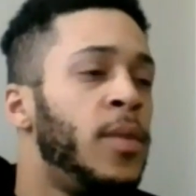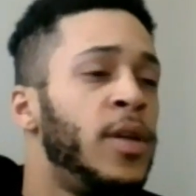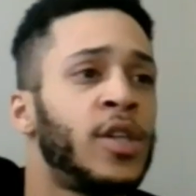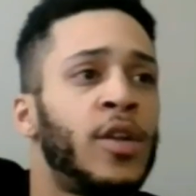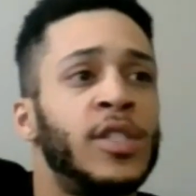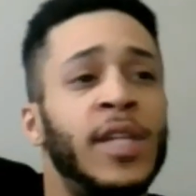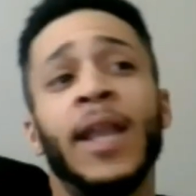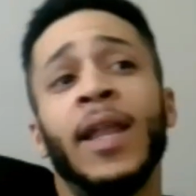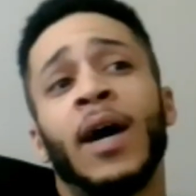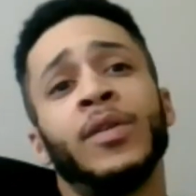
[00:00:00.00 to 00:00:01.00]

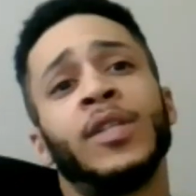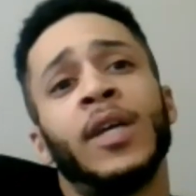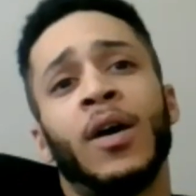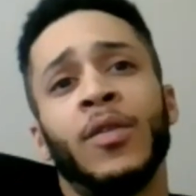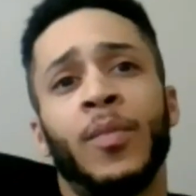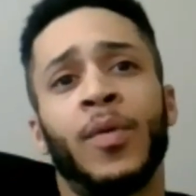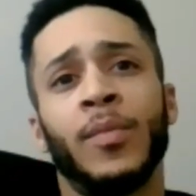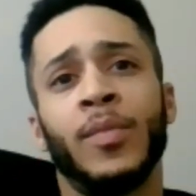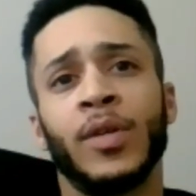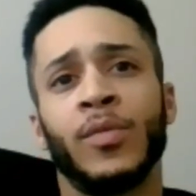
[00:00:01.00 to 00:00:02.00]
misunderstanding, I would say, out in the
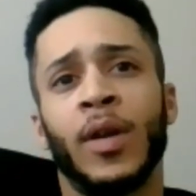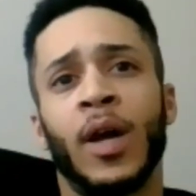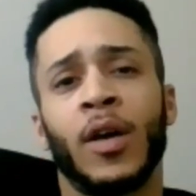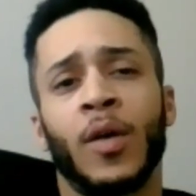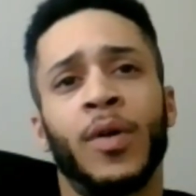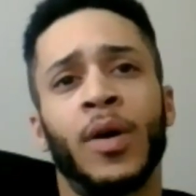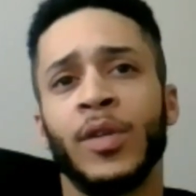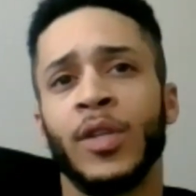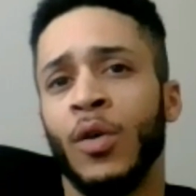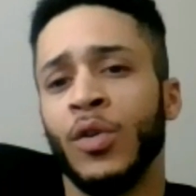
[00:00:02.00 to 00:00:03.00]
public right now, like a
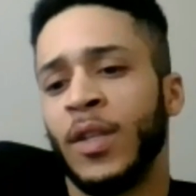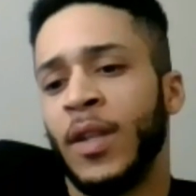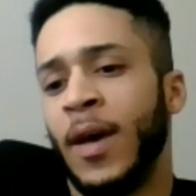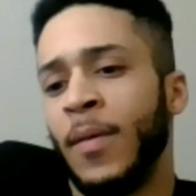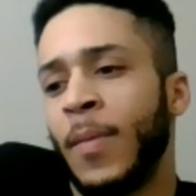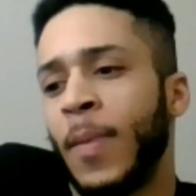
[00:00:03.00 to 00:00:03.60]
public notion that